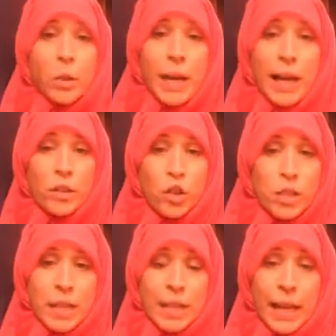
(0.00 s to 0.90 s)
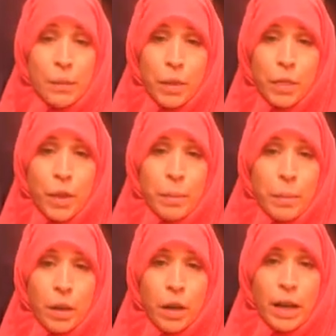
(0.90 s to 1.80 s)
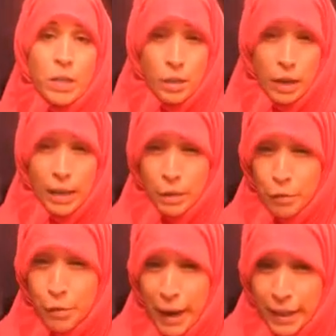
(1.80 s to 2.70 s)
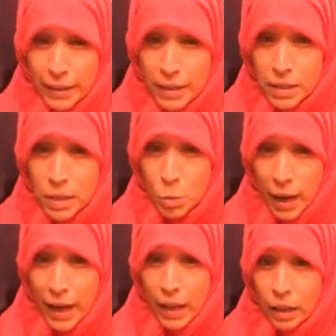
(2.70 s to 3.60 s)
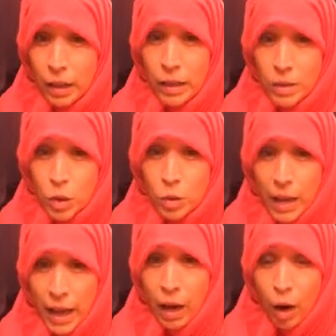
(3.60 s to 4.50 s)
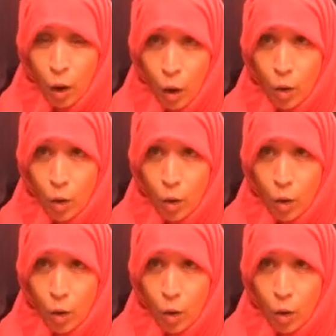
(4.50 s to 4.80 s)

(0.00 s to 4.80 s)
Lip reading: can just connect with them as a friend as well. And I do that a lot.